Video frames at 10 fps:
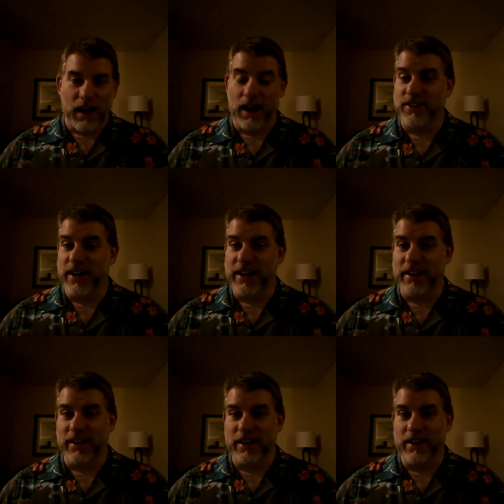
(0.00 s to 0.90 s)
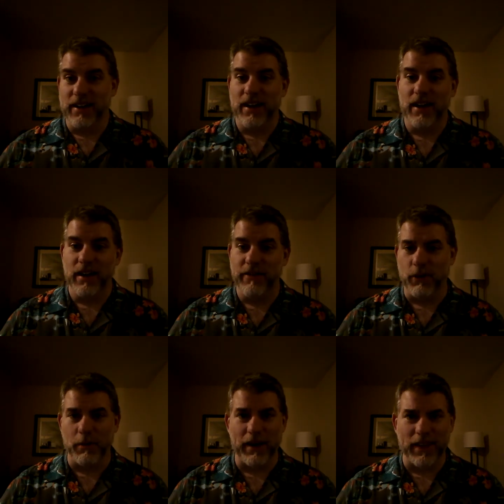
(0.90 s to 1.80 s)
I'll check in again
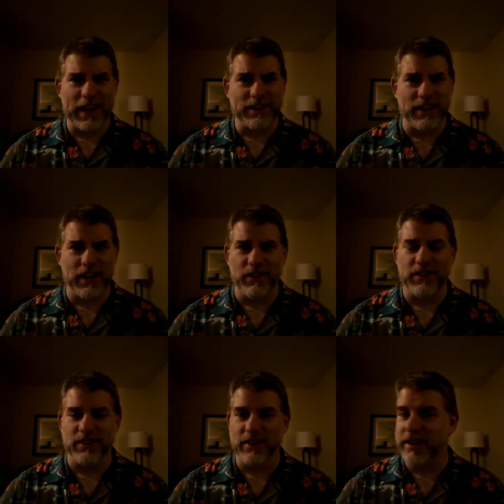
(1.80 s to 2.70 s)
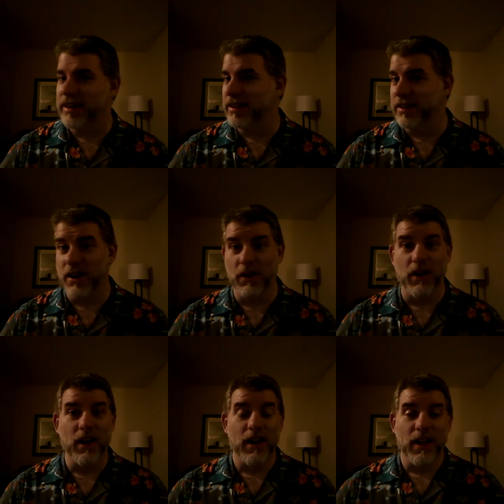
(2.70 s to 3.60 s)
for my last day eventually. So
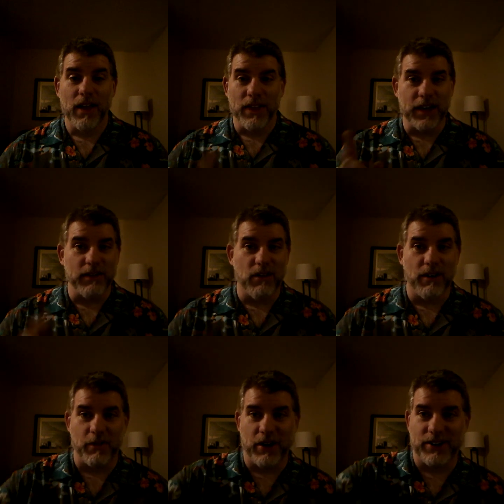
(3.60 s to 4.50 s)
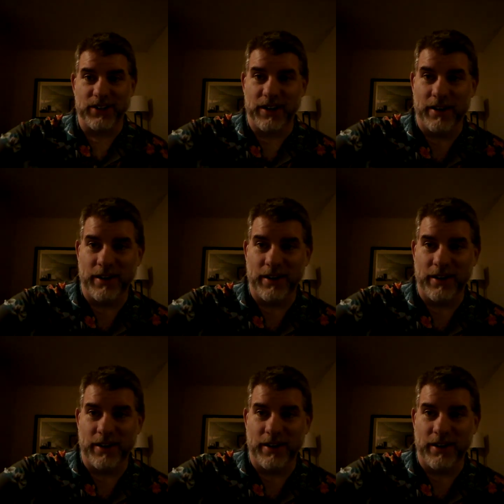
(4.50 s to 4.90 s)
thank you all for watching.